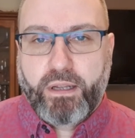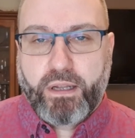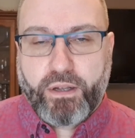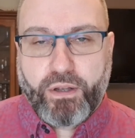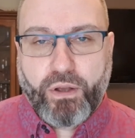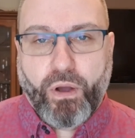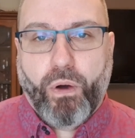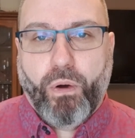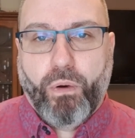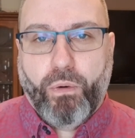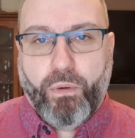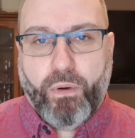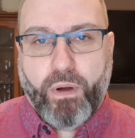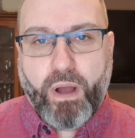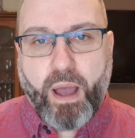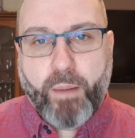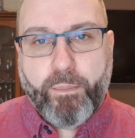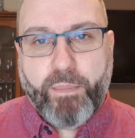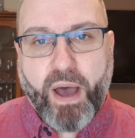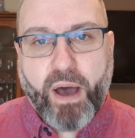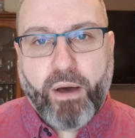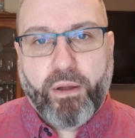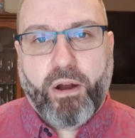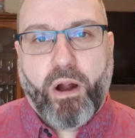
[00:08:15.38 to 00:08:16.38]
go
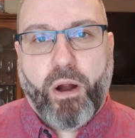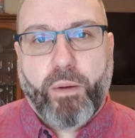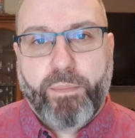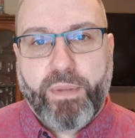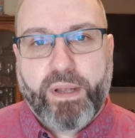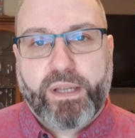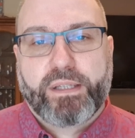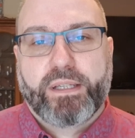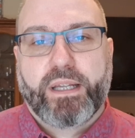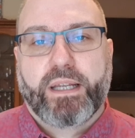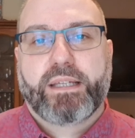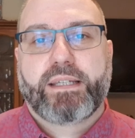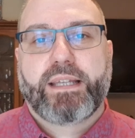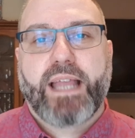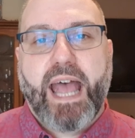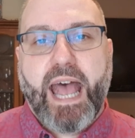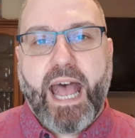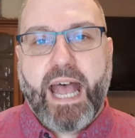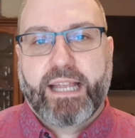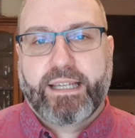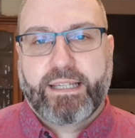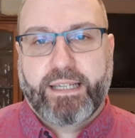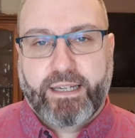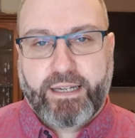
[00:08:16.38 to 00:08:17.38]
about our business
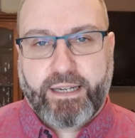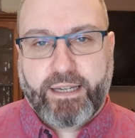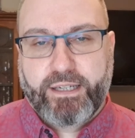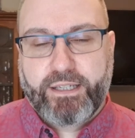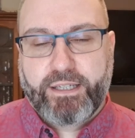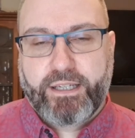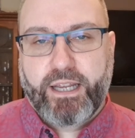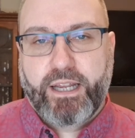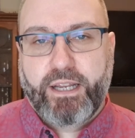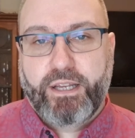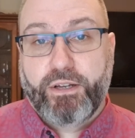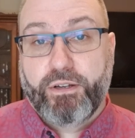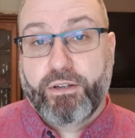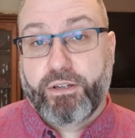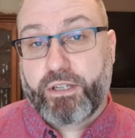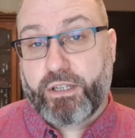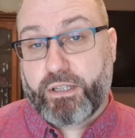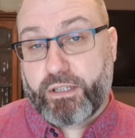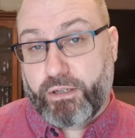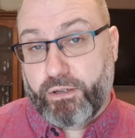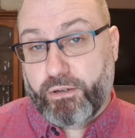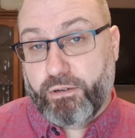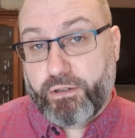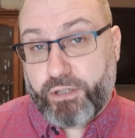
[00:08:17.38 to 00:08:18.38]
as it
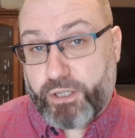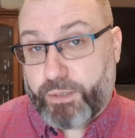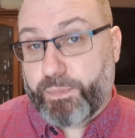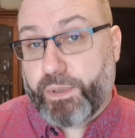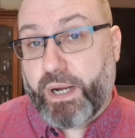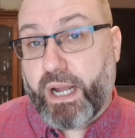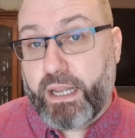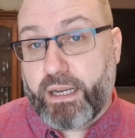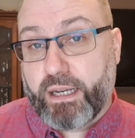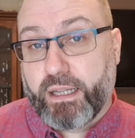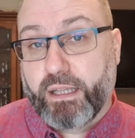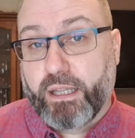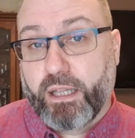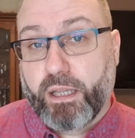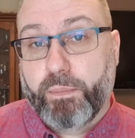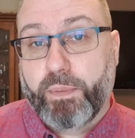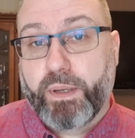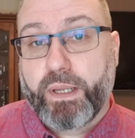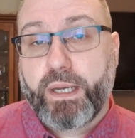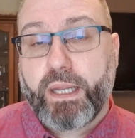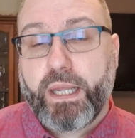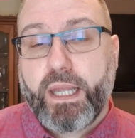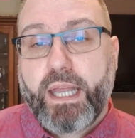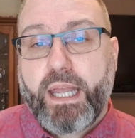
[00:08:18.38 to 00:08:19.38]
continues to spread a little
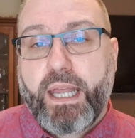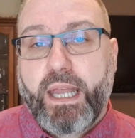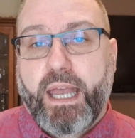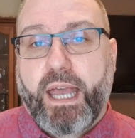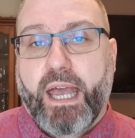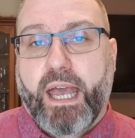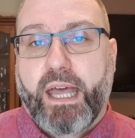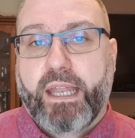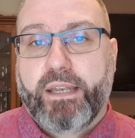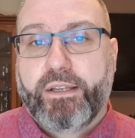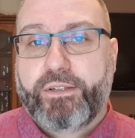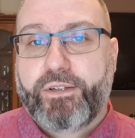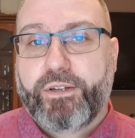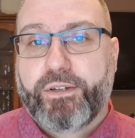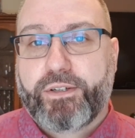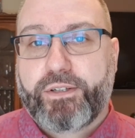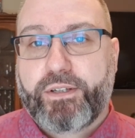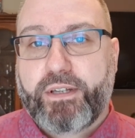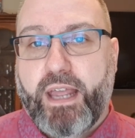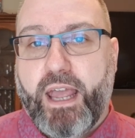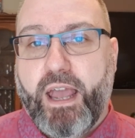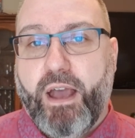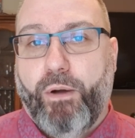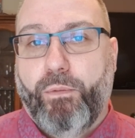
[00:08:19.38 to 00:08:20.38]
bit, and
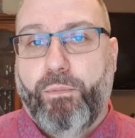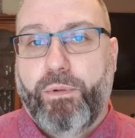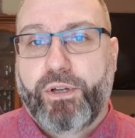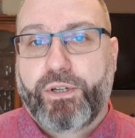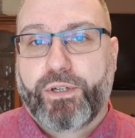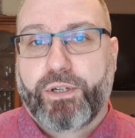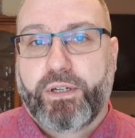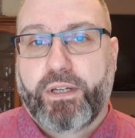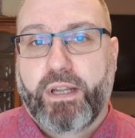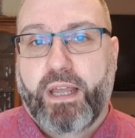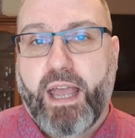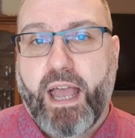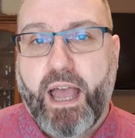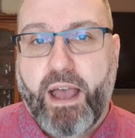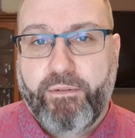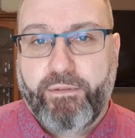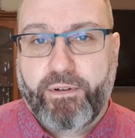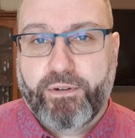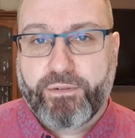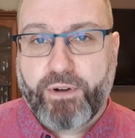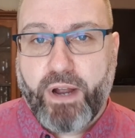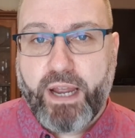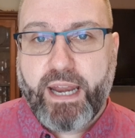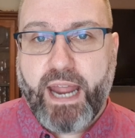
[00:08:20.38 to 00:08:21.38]
just how we should
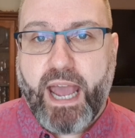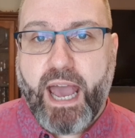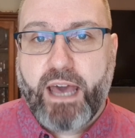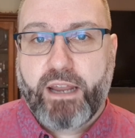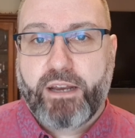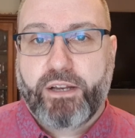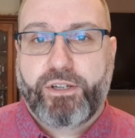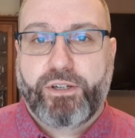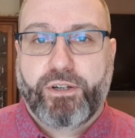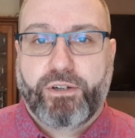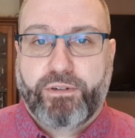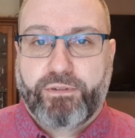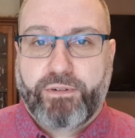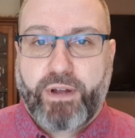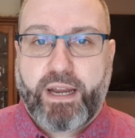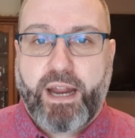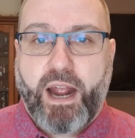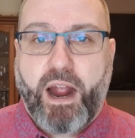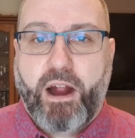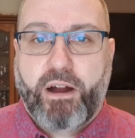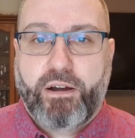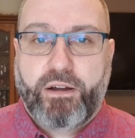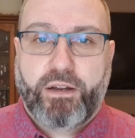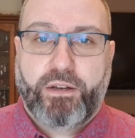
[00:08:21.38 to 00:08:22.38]
have a right attitude, a right
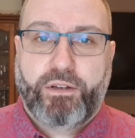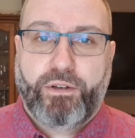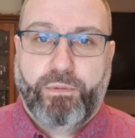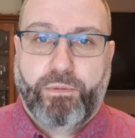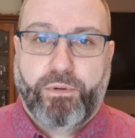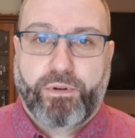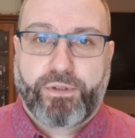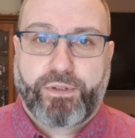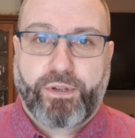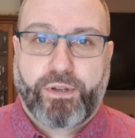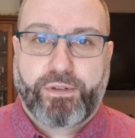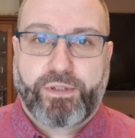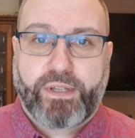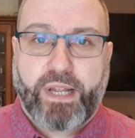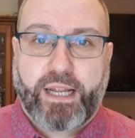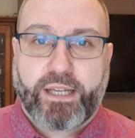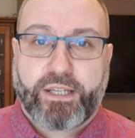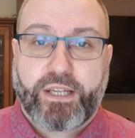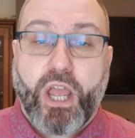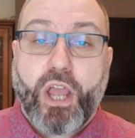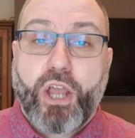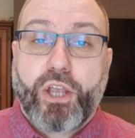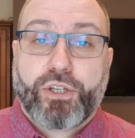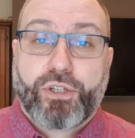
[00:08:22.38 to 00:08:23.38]
heart towards those
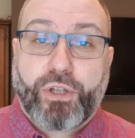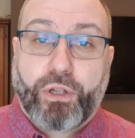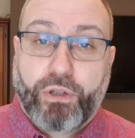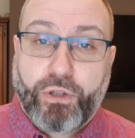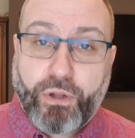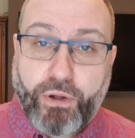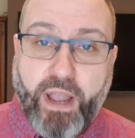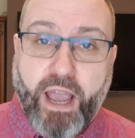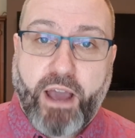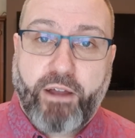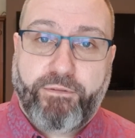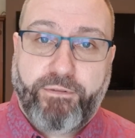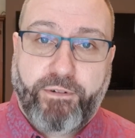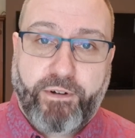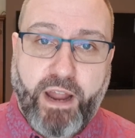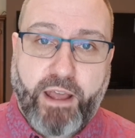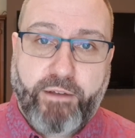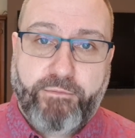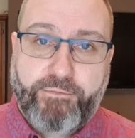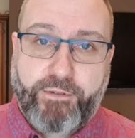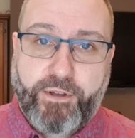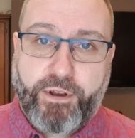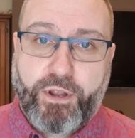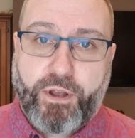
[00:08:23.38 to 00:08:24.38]
things. So look out for
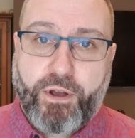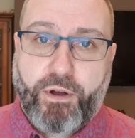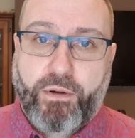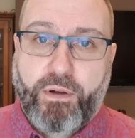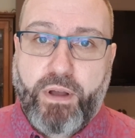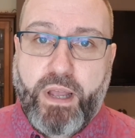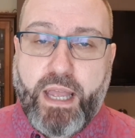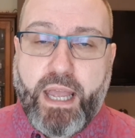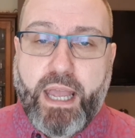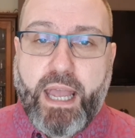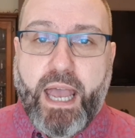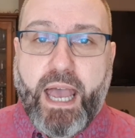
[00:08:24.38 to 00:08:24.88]
that video.